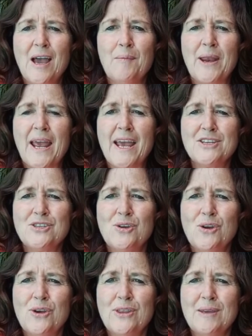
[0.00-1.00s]
But as you
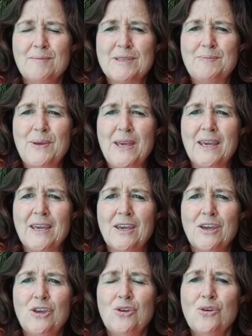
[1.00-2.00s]
heard them speak,
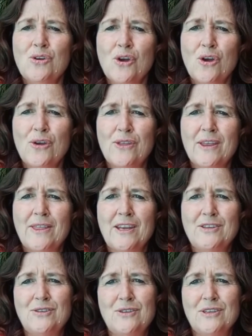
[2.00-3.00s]
you know that they
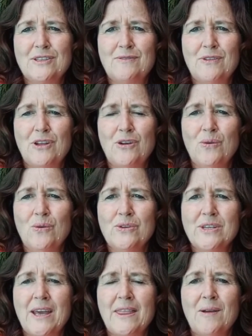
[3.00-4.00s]
do this for the Lord,
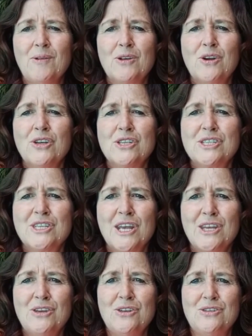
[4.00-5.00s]
and they will
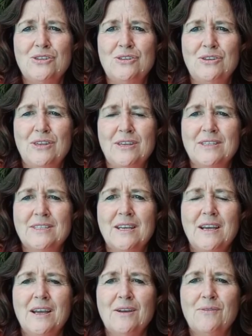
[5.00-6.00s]
continue to do this
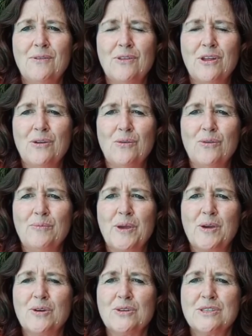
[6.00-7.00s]
for the Lord,
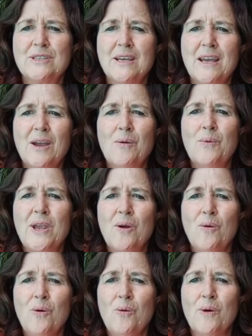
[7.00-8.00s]
because we
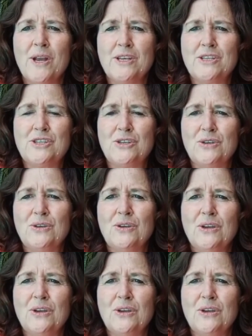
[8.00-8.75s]
all want to